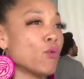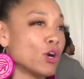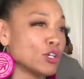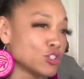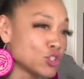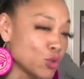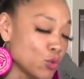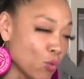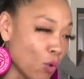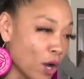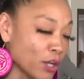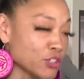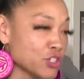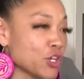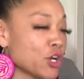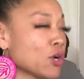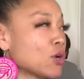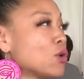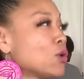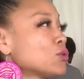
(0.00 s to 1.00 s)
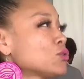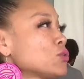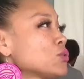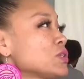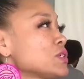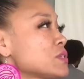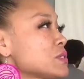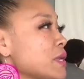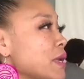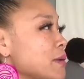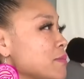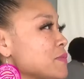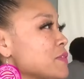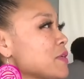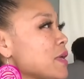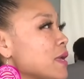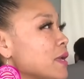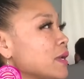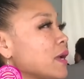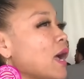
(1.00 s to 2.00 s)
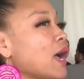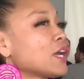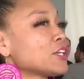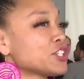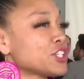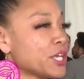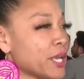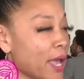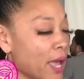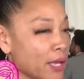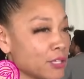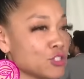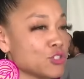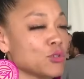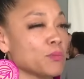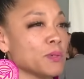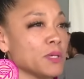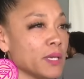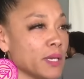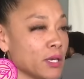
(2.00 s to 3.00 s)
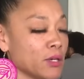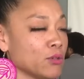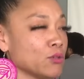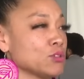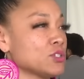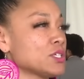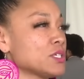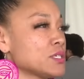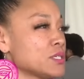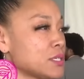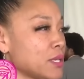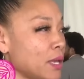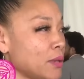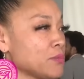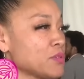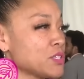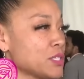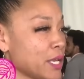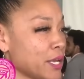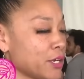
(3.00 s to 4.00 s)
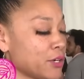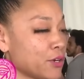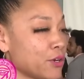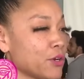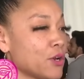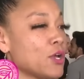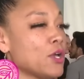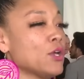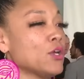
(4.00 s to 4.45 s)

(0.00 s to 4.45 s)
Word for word: want to watch her go through the same thing. She has to be held to the same standard.